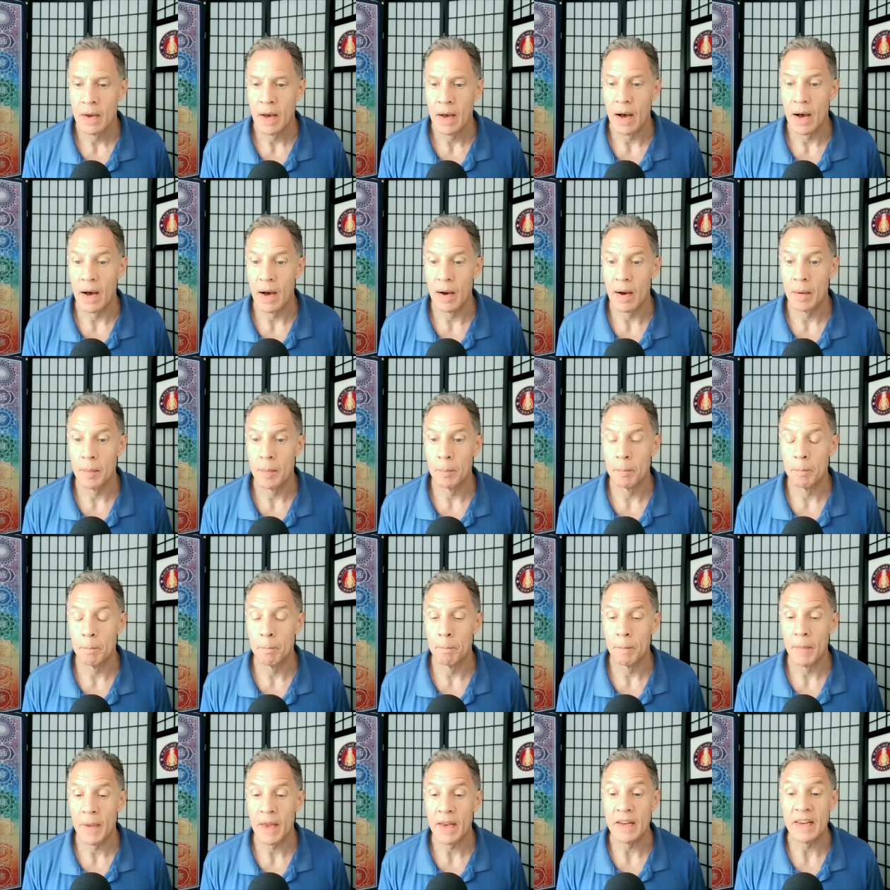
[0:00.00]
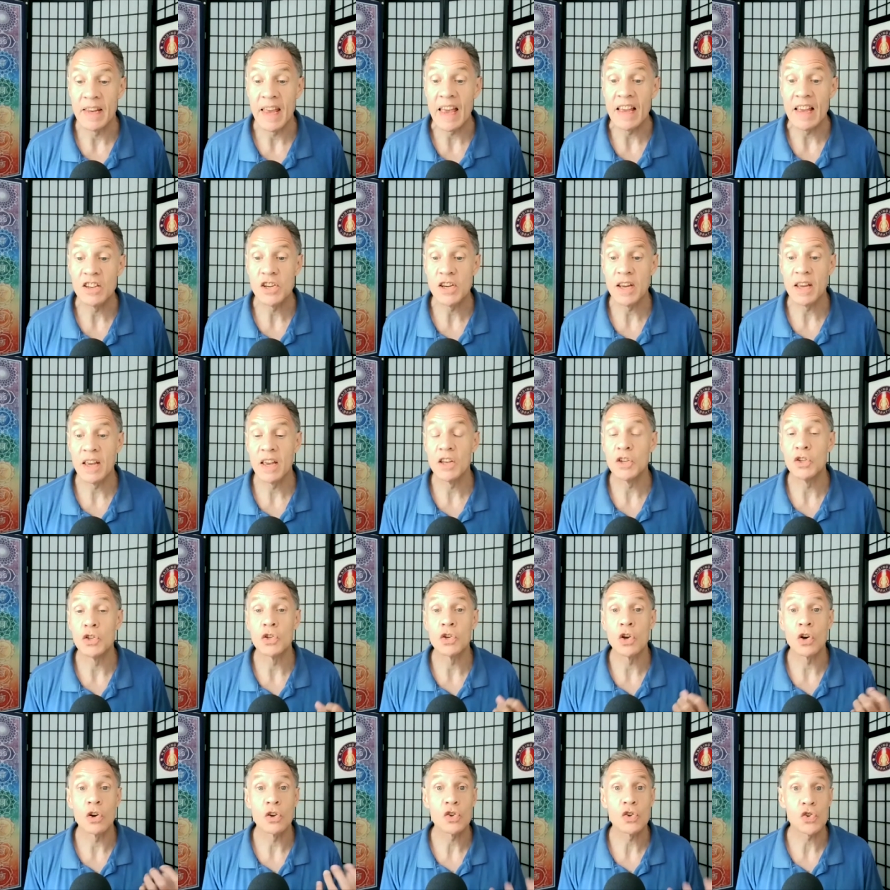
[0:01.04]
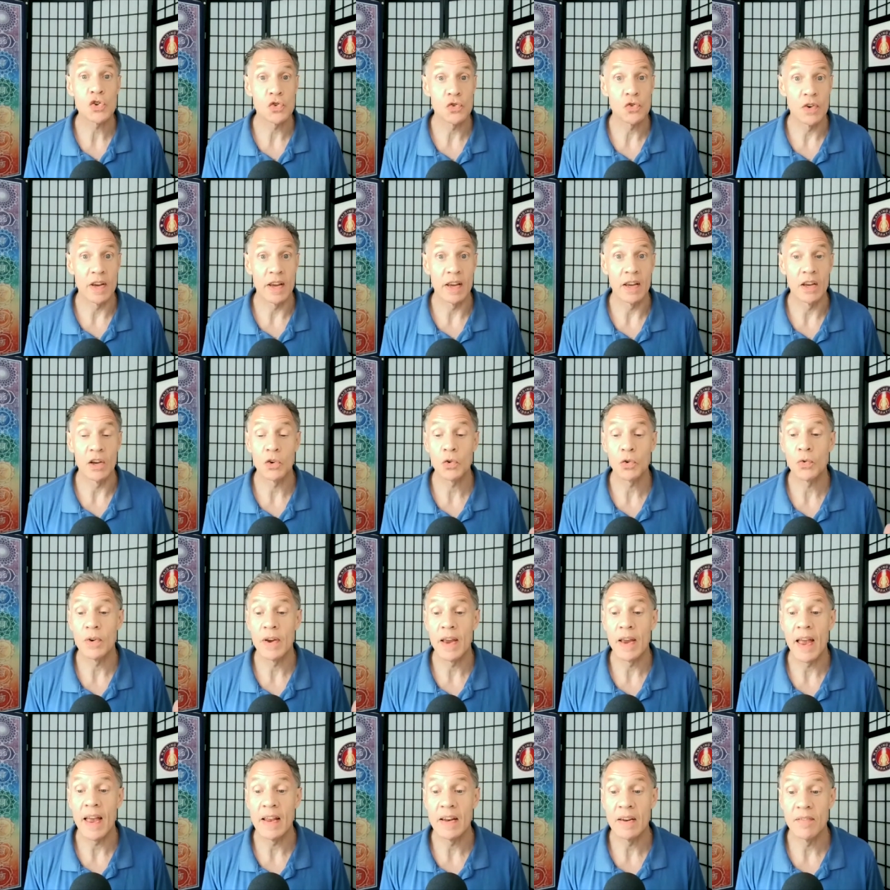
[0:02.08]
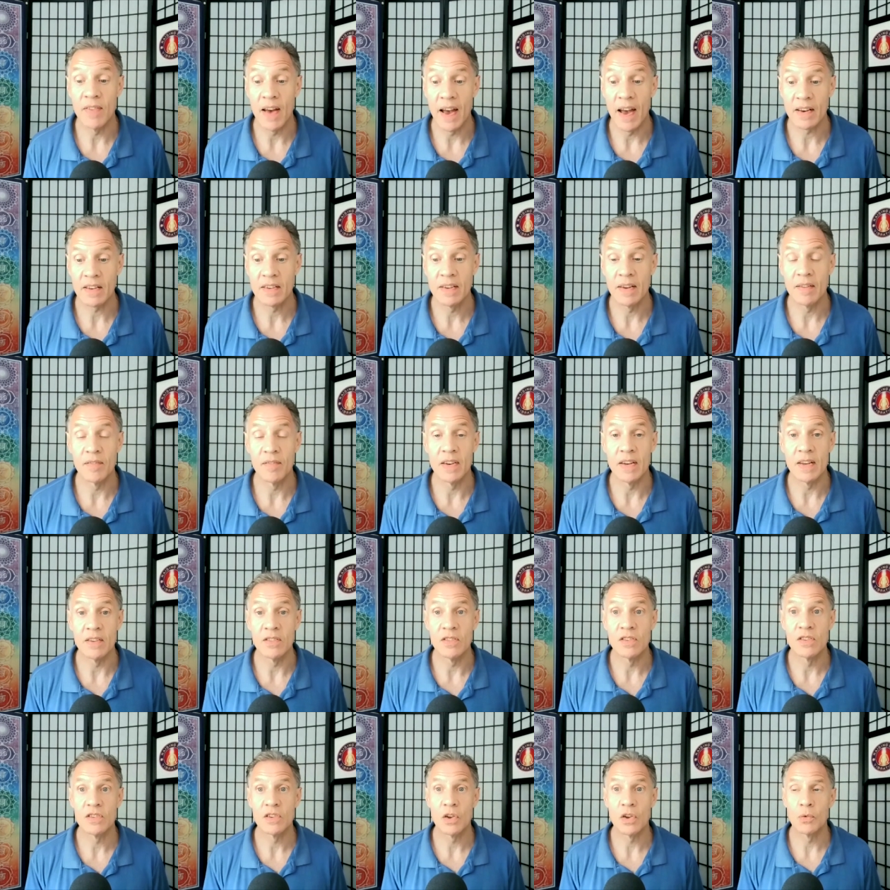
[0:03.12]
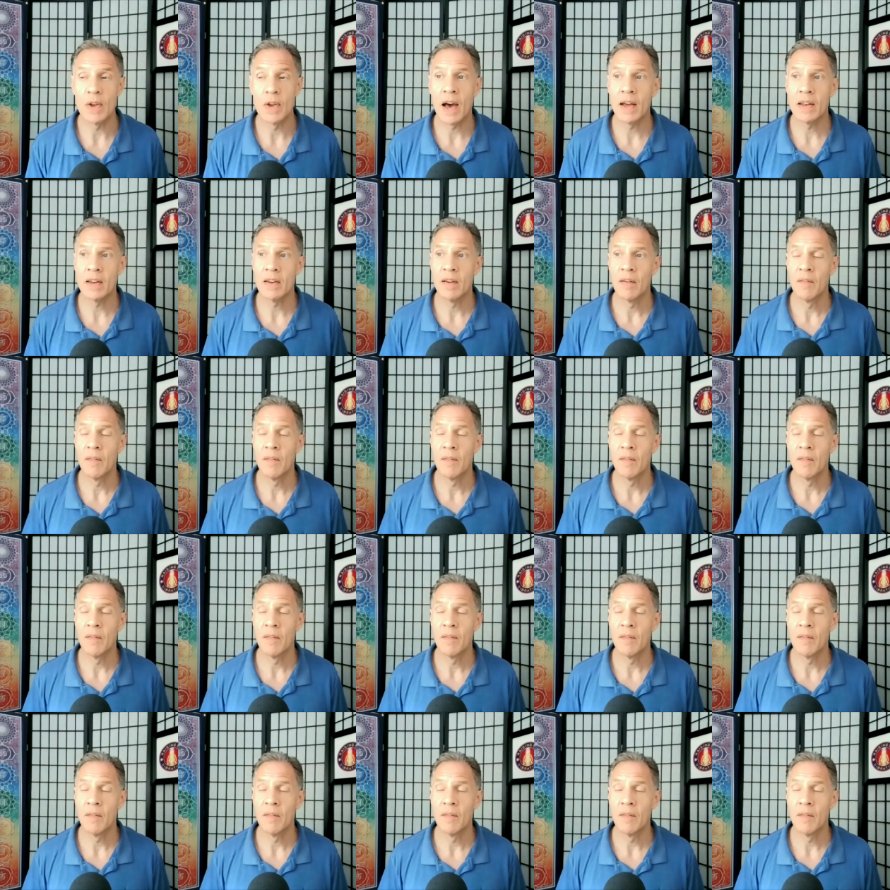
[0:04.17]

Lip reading: Engaging in nurturing creative activities. So not